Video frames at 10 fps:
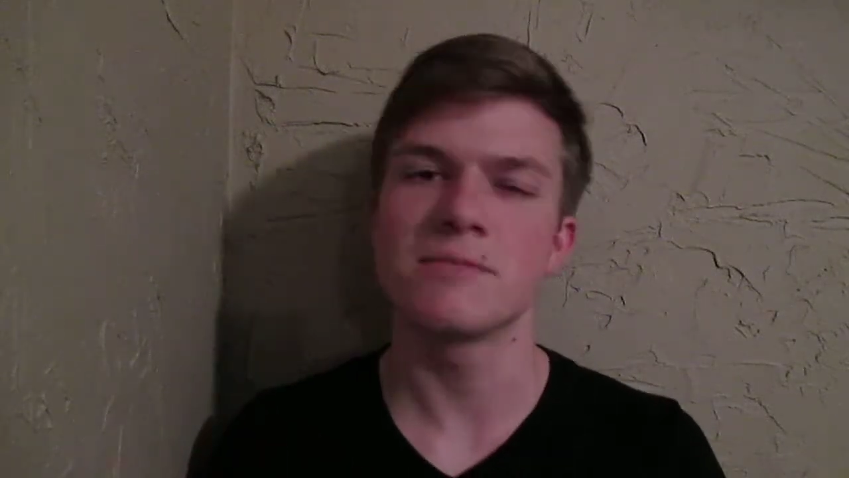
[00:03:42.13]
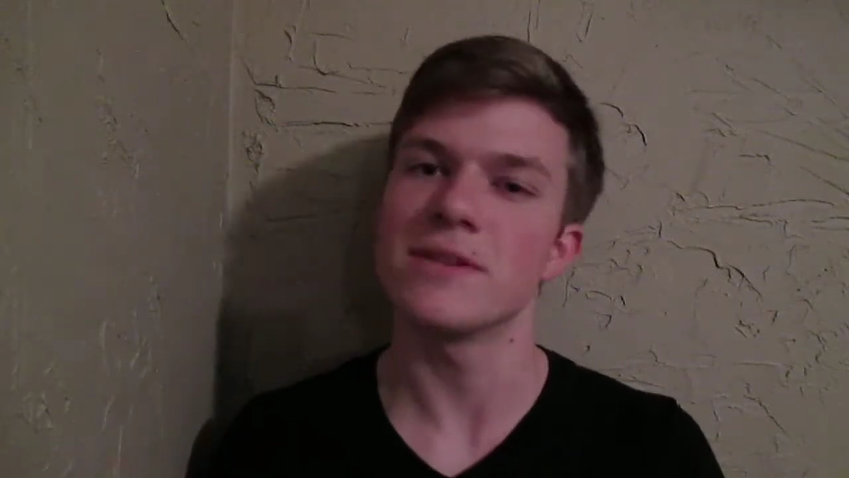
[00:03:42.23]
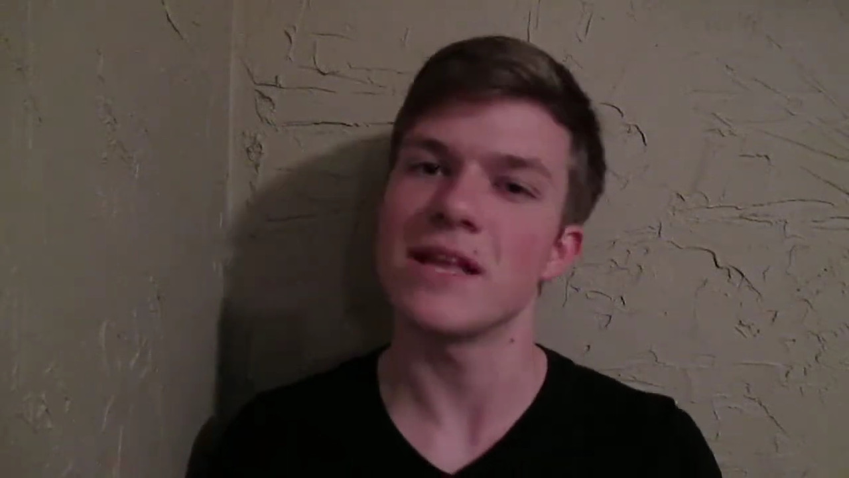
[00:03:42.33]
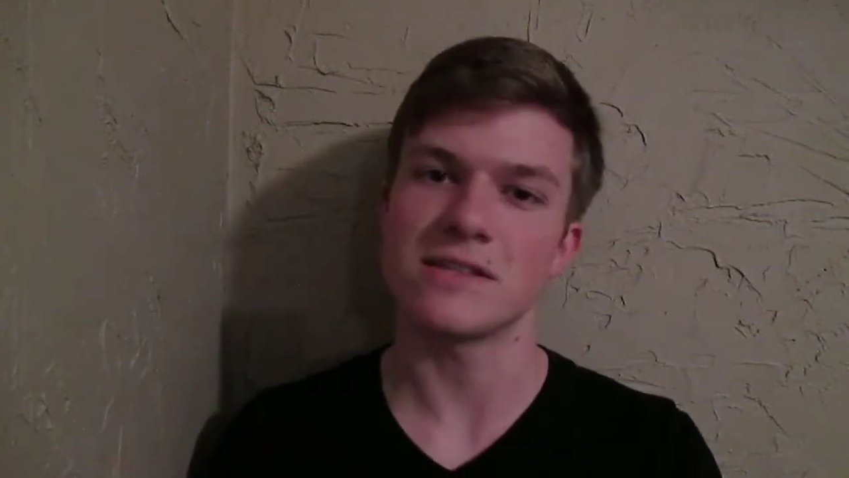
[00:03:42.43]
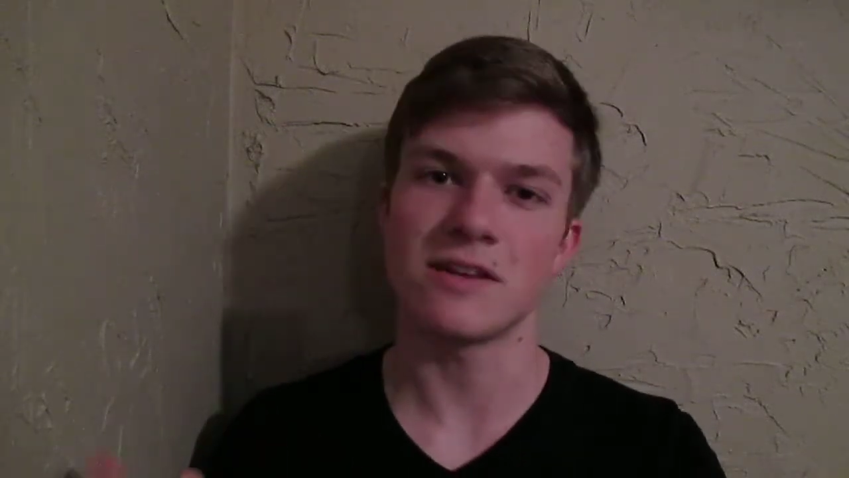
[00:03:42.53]
but
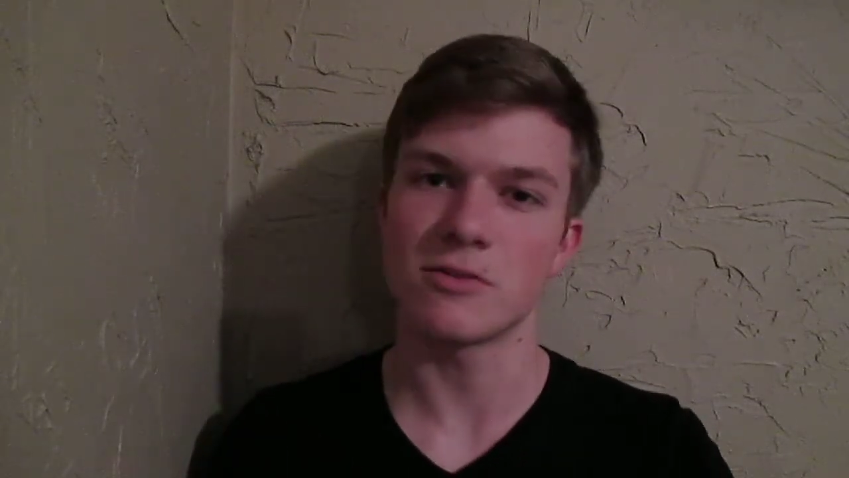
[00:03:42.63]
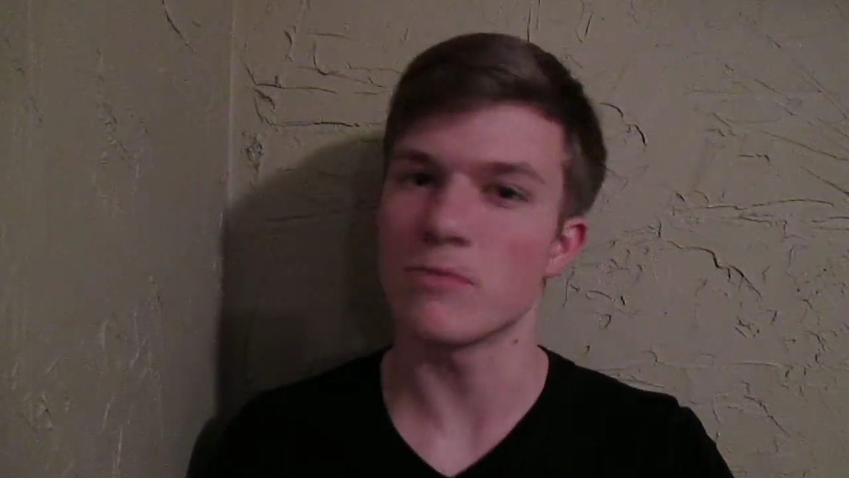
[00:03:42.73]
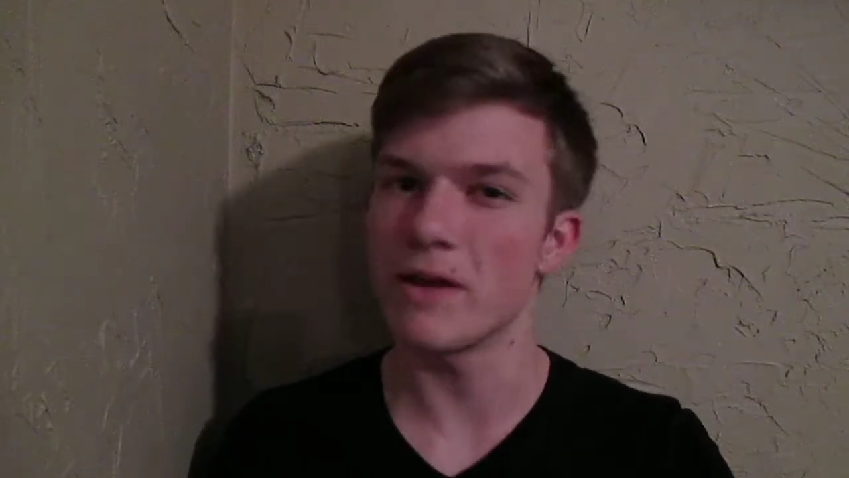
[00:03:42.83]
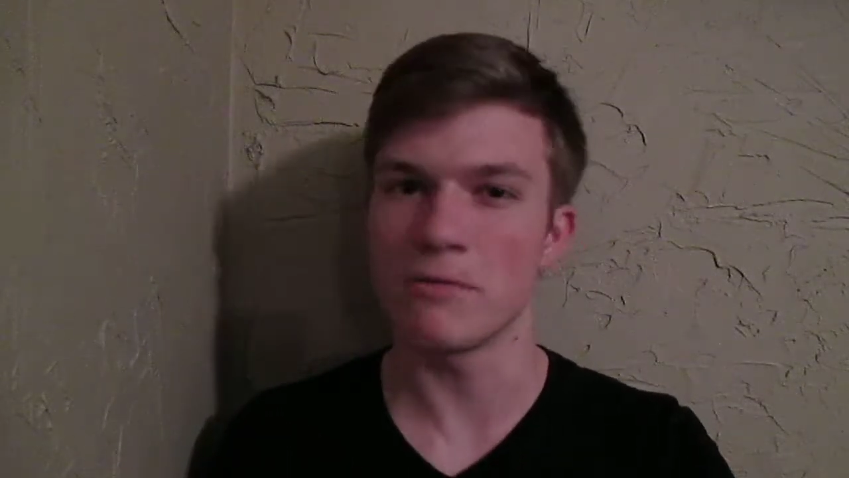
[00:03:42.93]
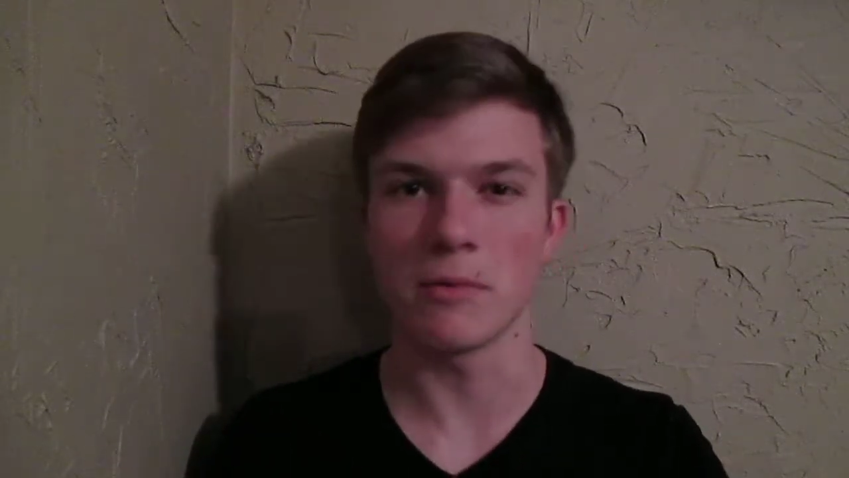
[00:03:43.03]
that's not the
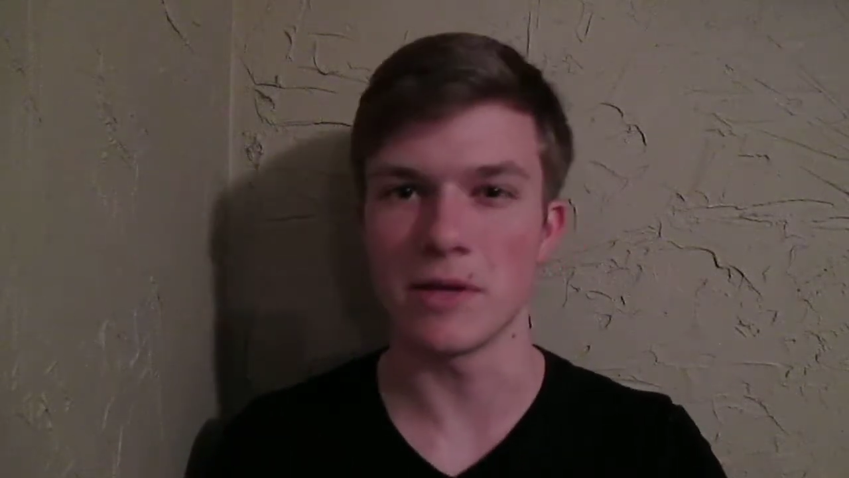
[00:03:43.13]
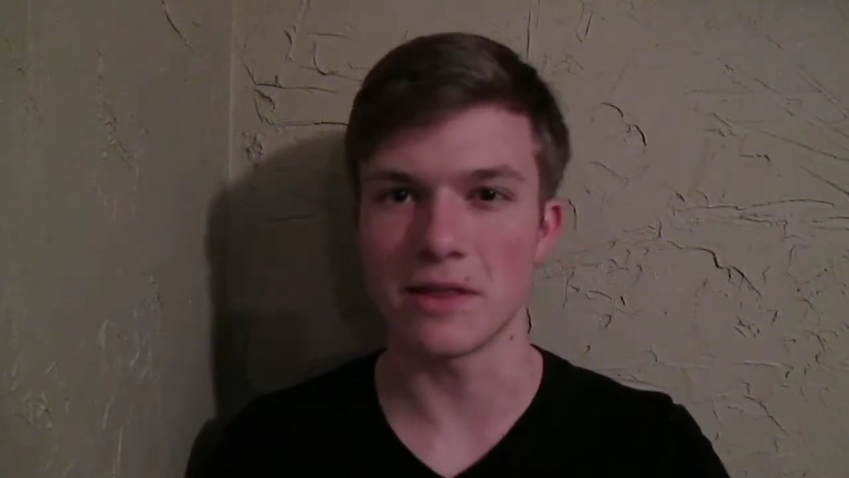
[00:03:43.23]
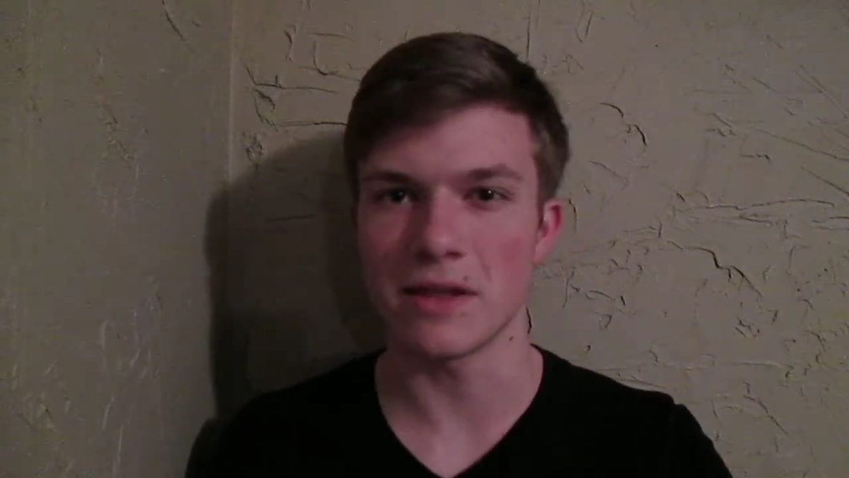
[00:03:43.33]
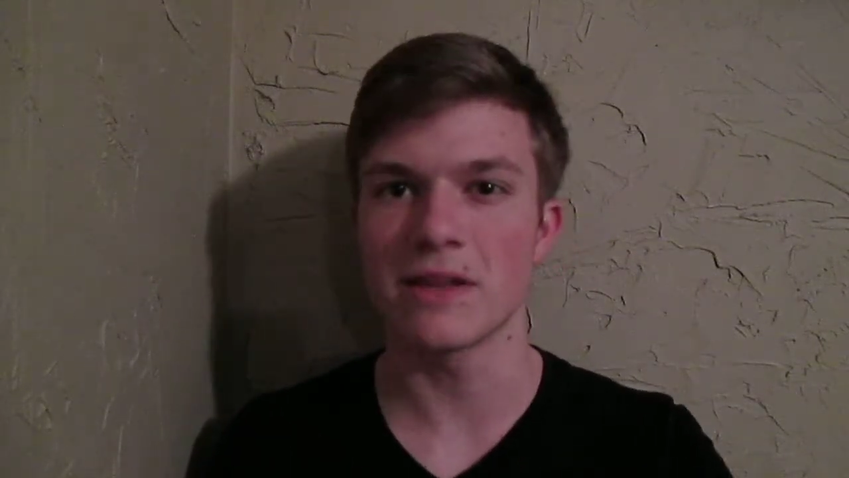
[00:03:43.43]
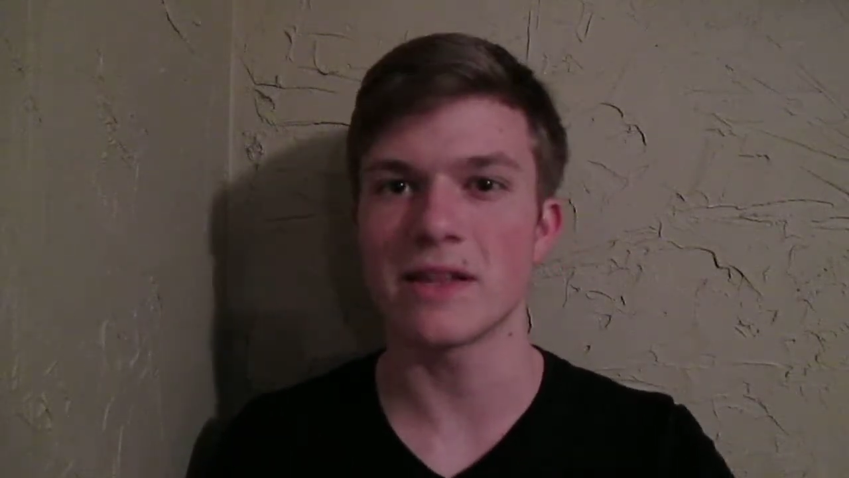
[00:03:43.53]
way we really think.